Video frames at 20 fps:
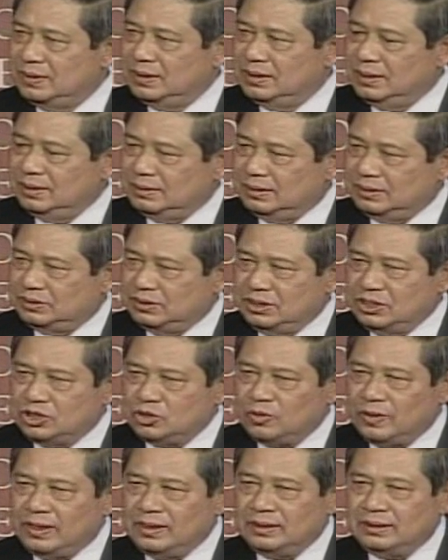the
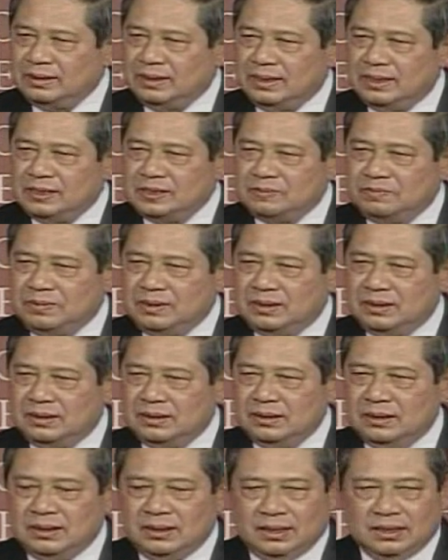G20 has
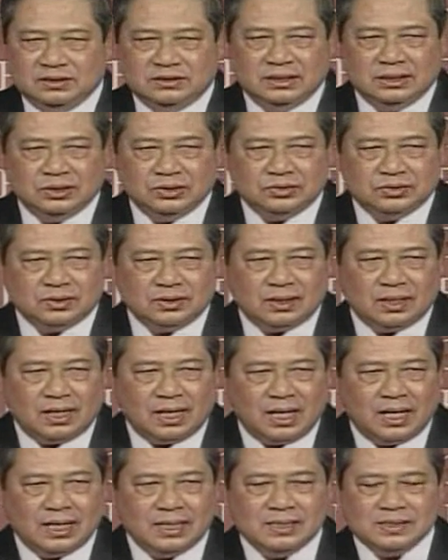been
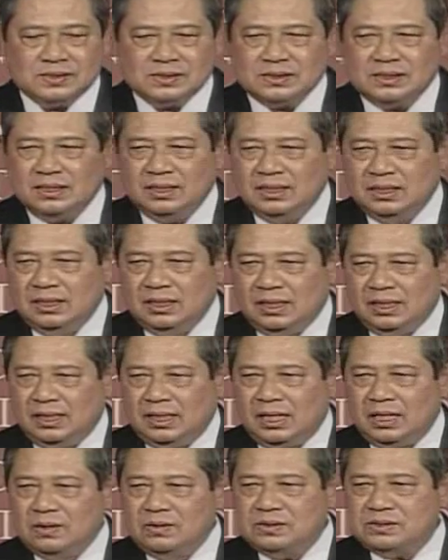institutionalized
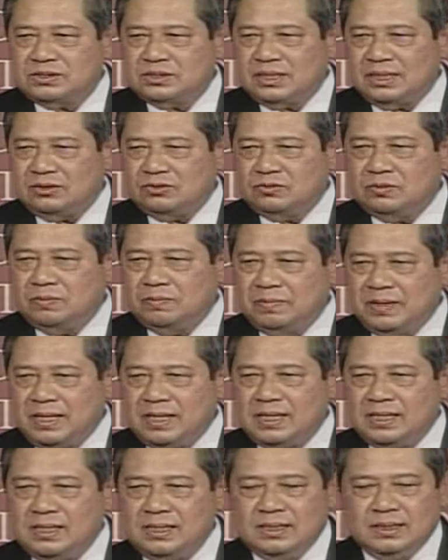and looks set to
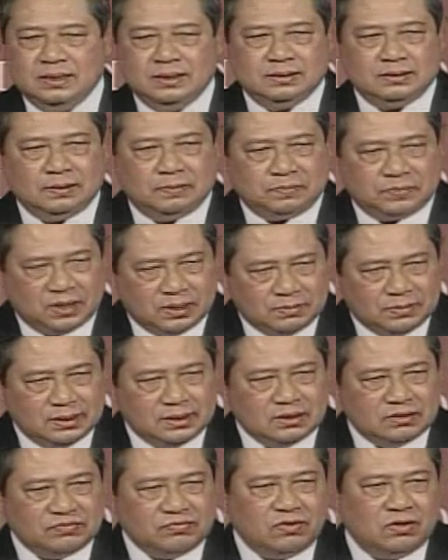be the
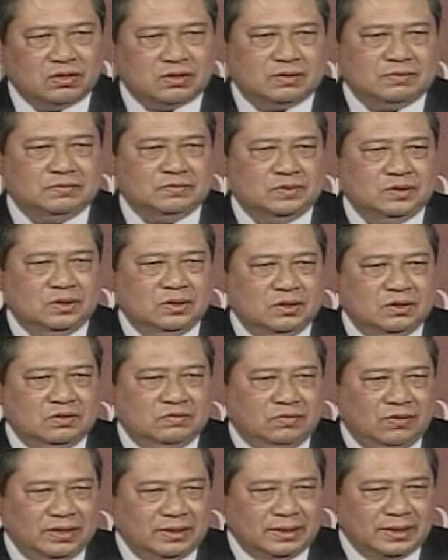premier forum
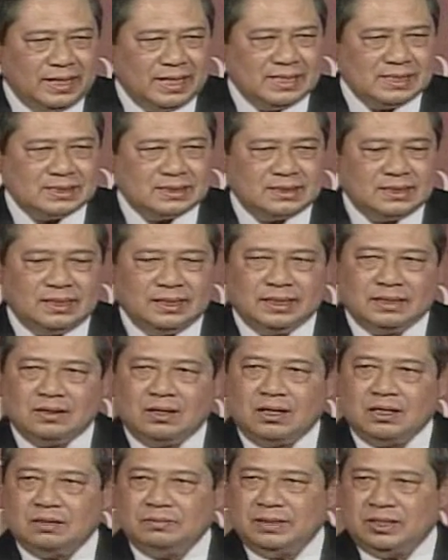for international
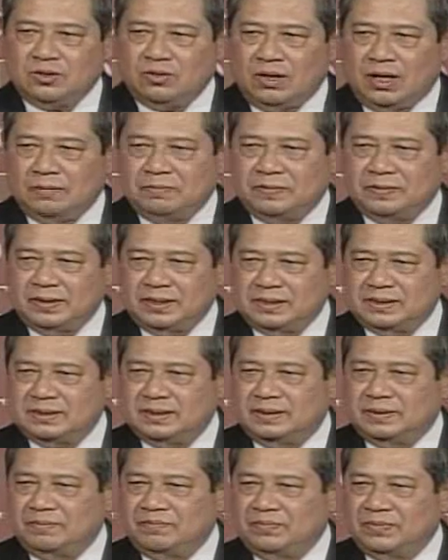economic cooperation.